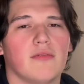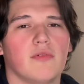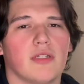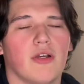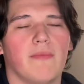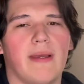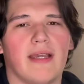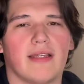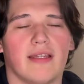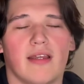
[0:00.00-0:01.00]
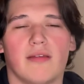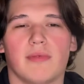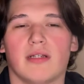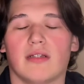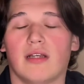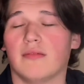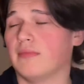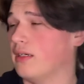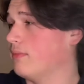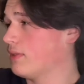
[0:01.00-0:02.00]
We'll go back, and
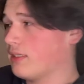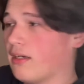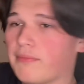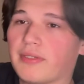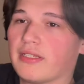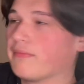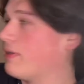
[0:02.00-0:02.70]
I'm accompanied